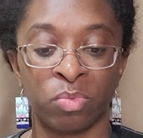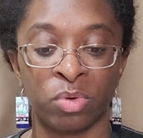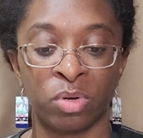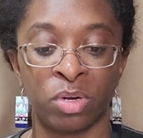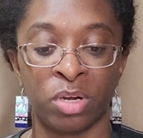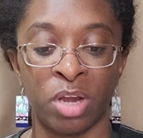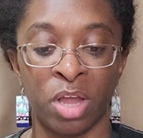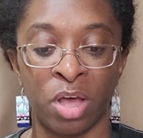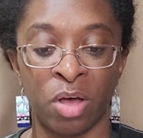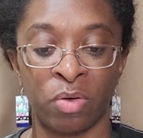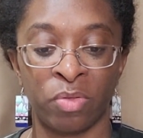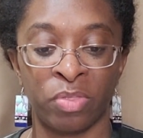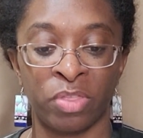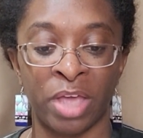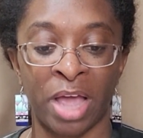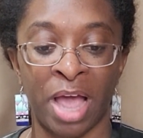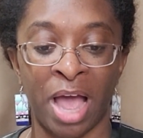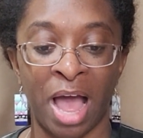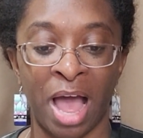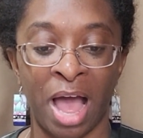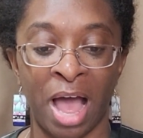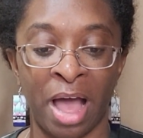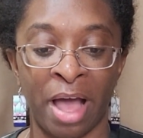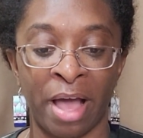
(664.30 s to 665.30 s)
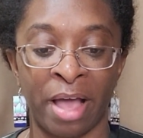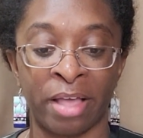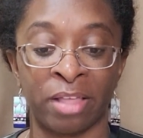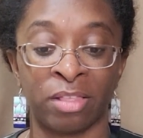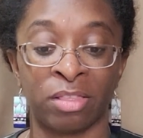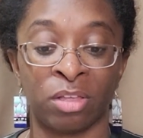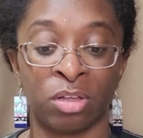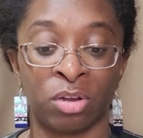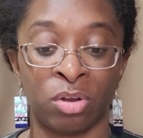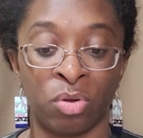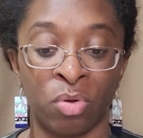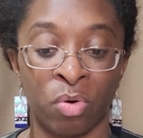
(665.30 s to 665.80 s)
will know that
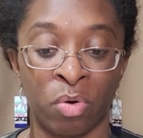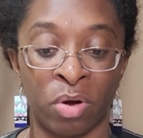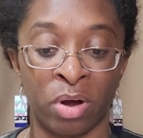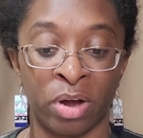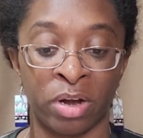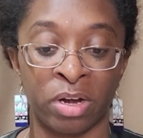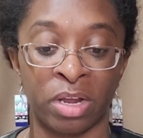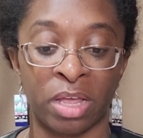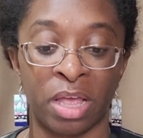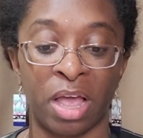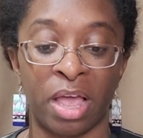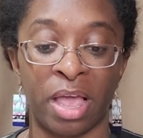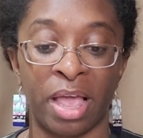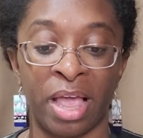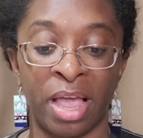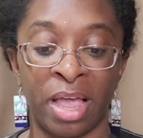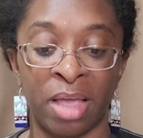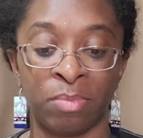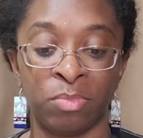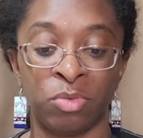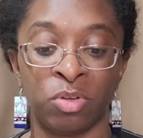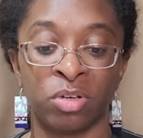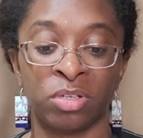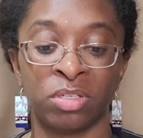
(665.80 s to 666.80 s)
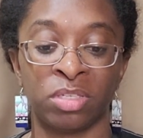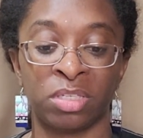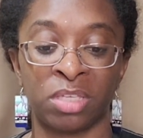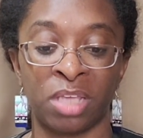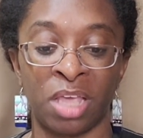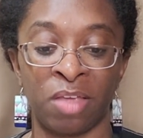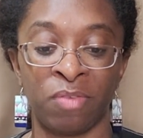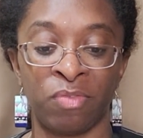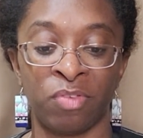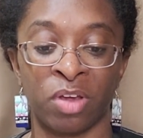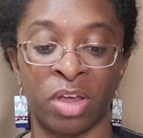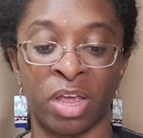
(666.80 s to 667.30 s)
I, the Lord, am your
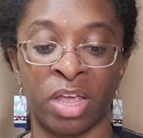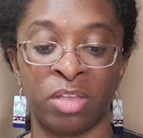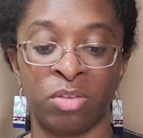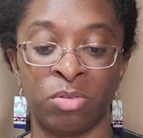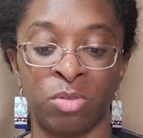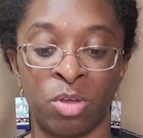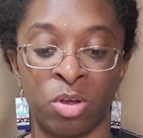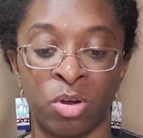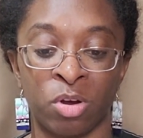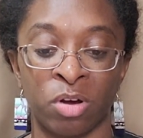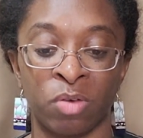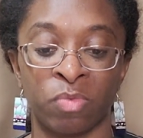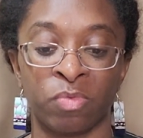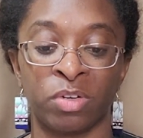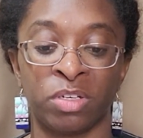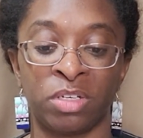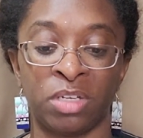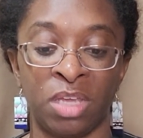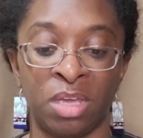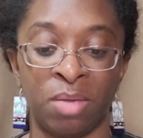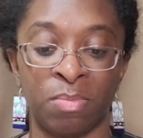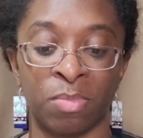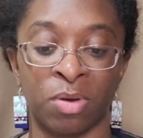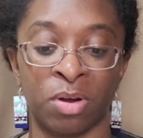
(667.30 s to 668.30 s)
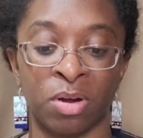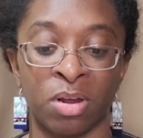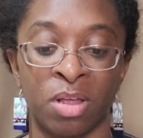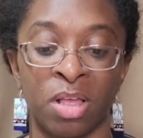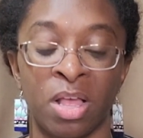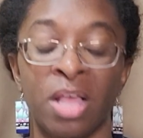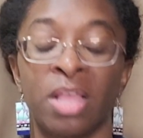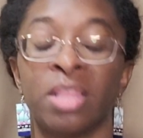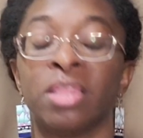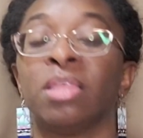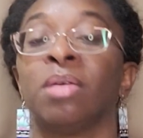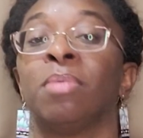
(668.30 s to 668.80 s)
Savior and your Redeemer,
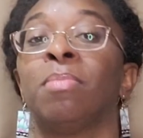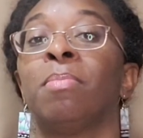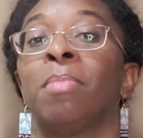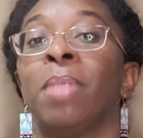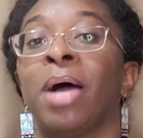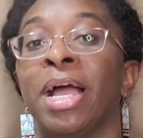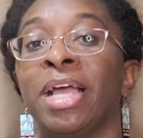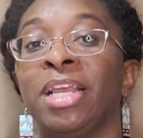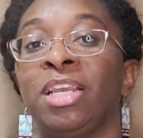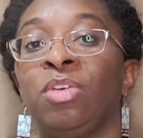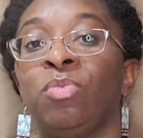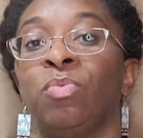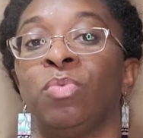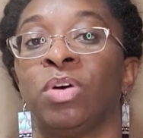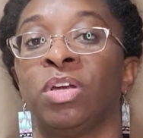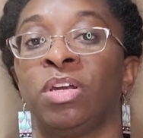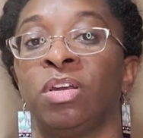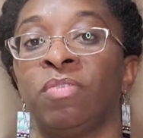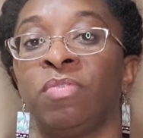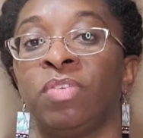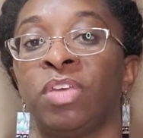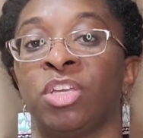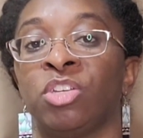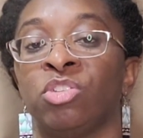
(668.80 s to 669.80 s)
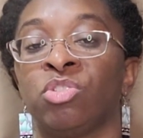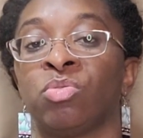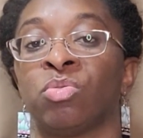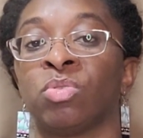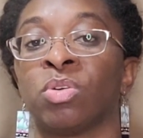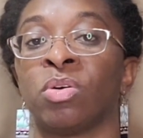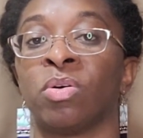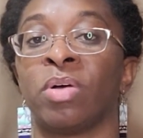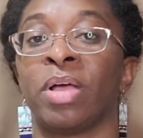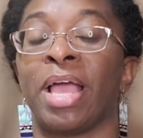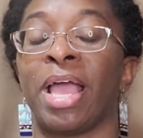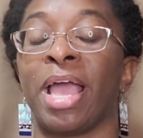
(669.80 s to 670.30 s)
the Mighty One of
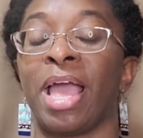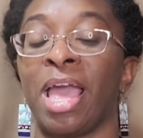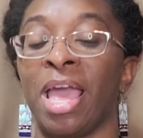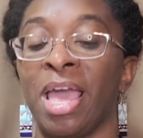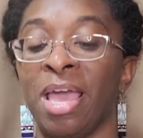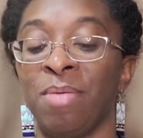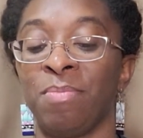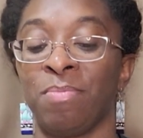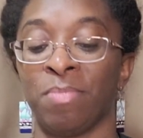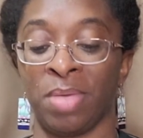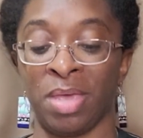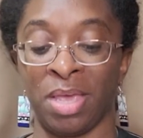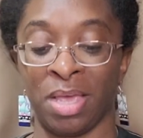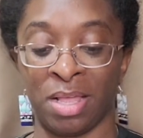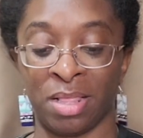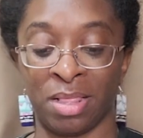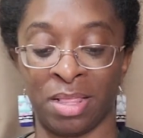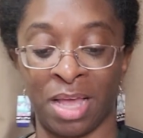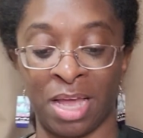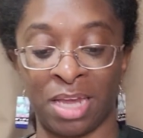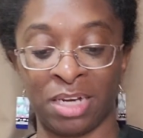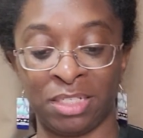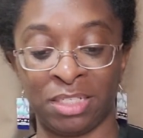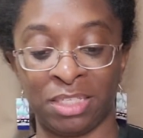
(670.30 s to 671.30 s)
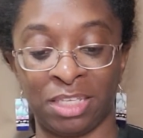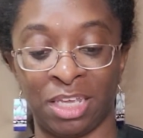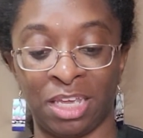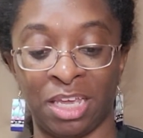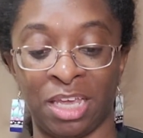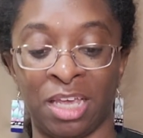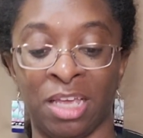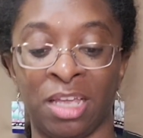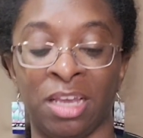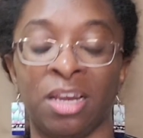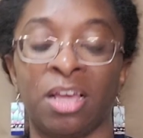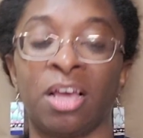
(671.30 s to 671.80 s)
Israel. Amen. That is the
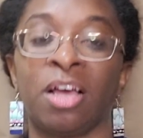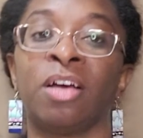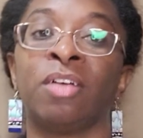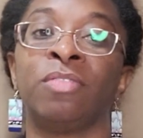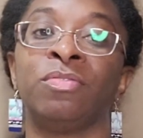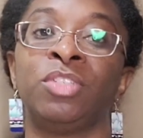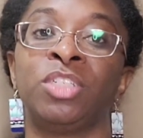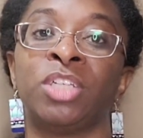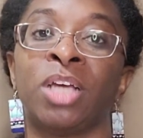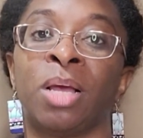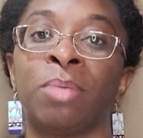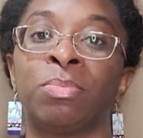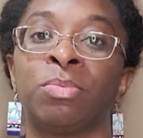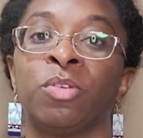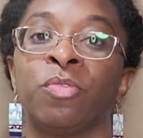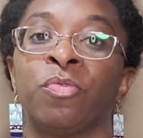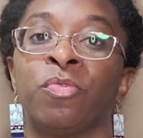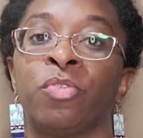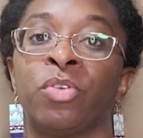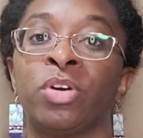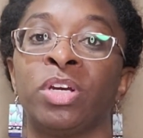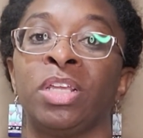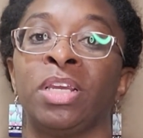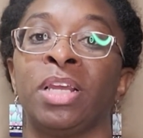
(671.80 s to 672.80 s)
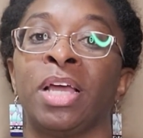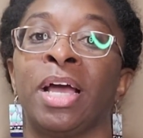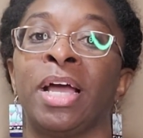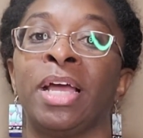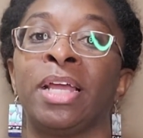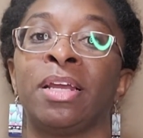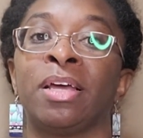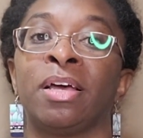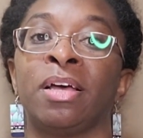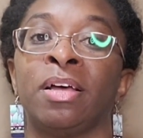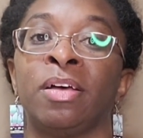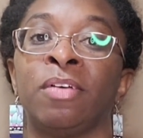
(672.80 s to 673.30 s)
end of chapter
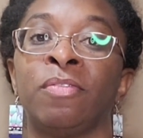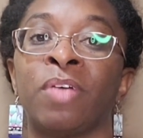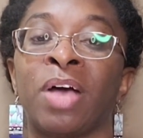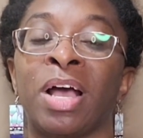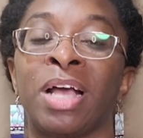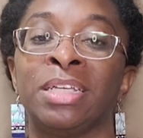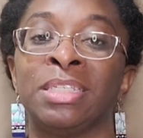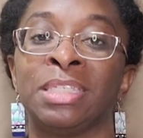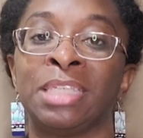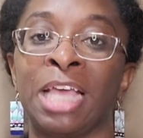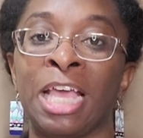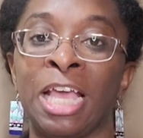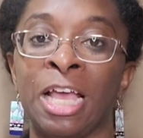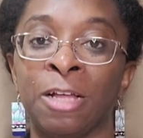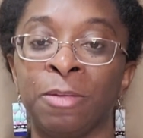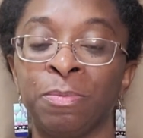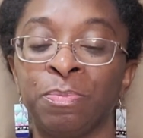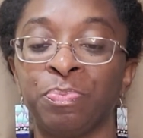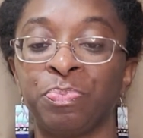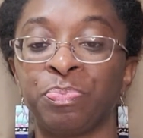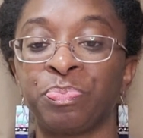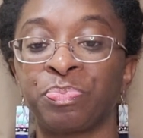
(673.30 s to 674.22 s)
49 of Isaiah.